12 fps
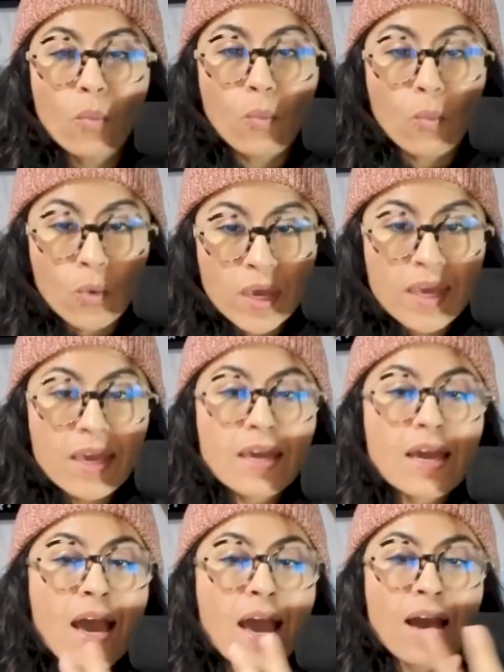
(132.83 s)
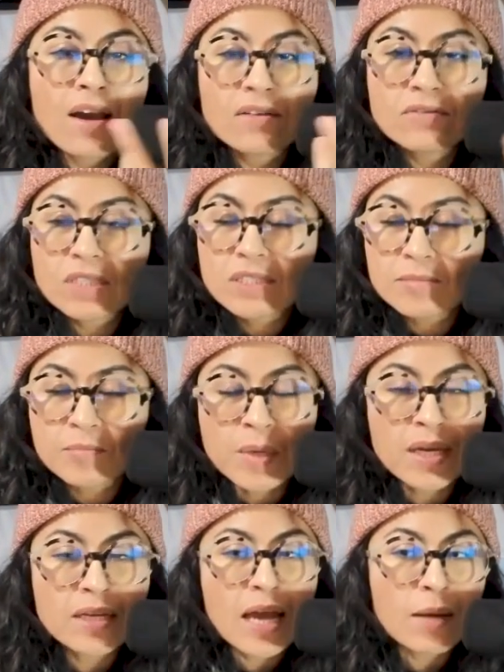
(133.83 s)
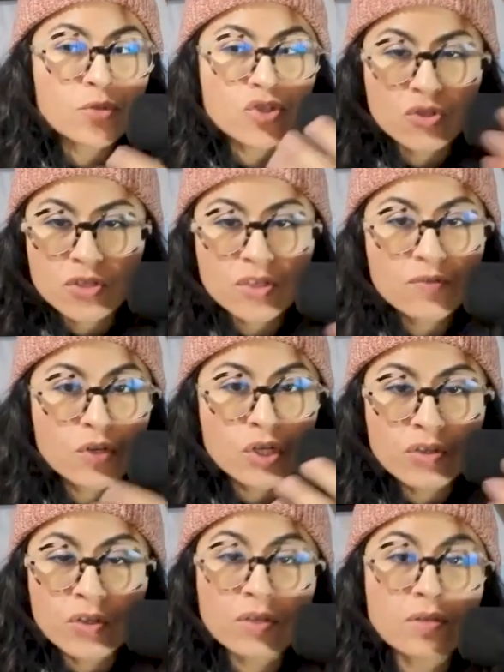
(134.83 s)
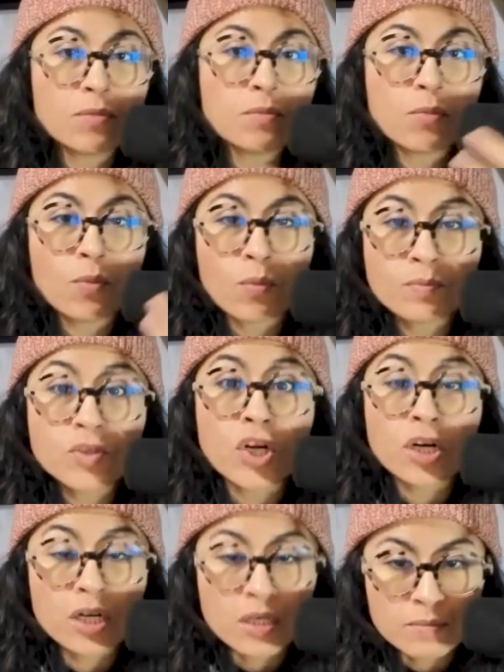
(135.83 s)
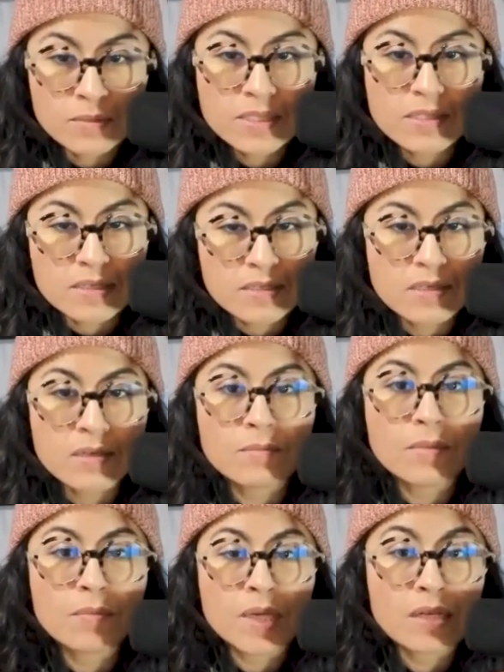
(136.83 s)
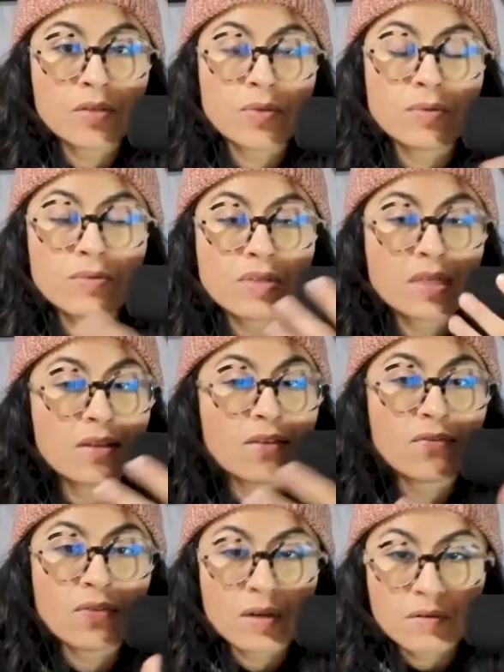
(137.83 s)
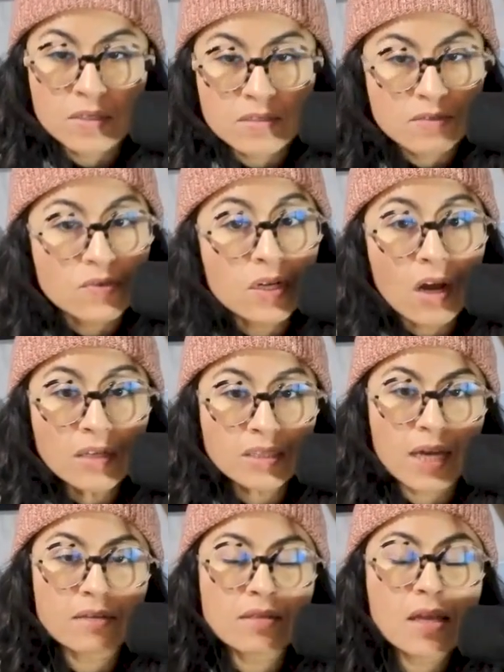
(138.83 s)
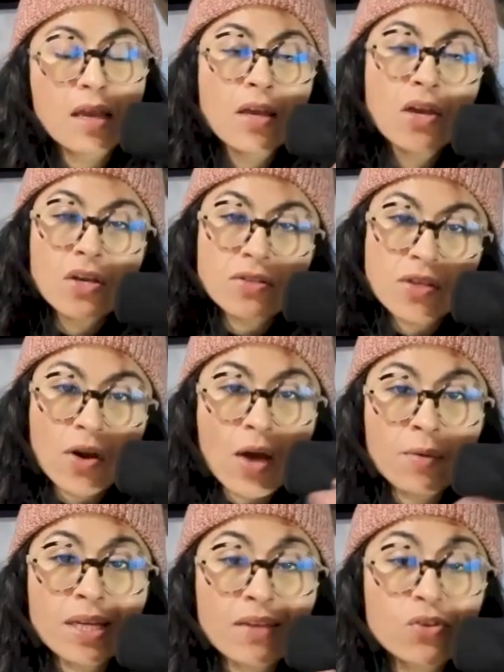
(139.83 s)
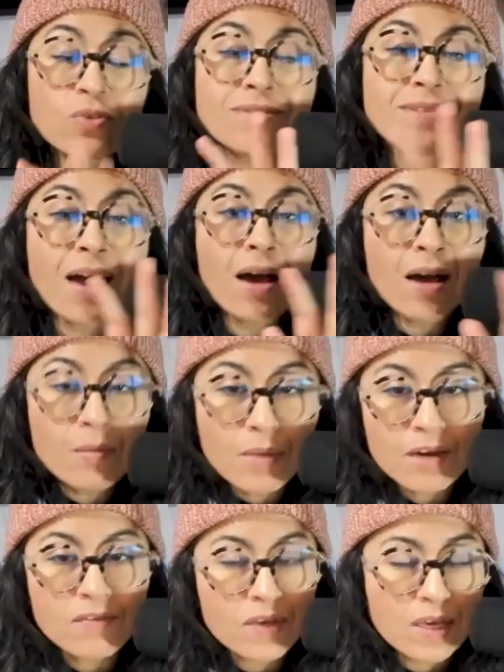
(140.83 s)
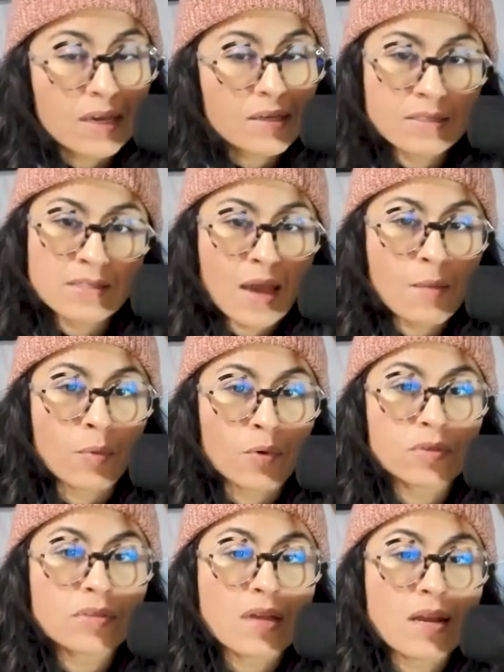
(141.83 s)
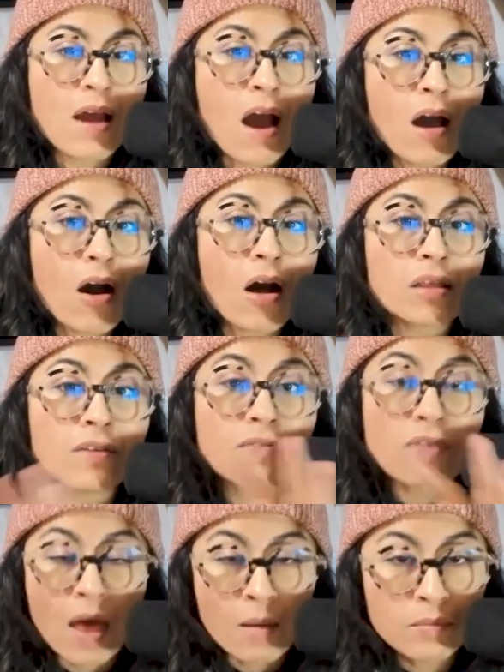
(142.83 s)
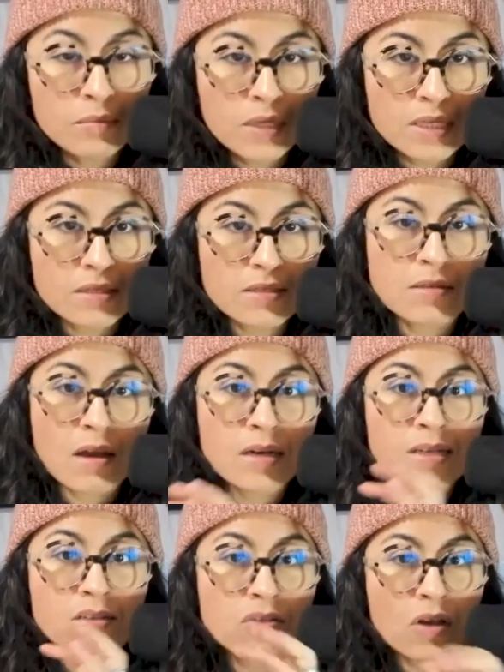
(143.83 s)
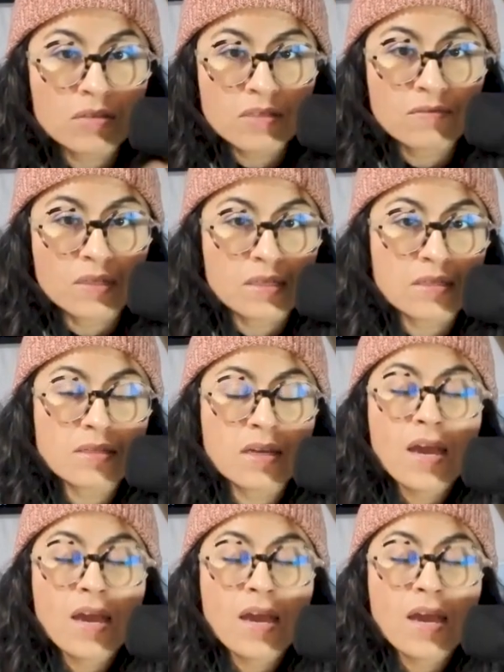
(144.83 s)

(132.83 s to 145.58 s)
We have been, I'm sure you've heard the term system being used in various different contexts. So I want to give you some of examples, not all of them. This is not an exhaustive list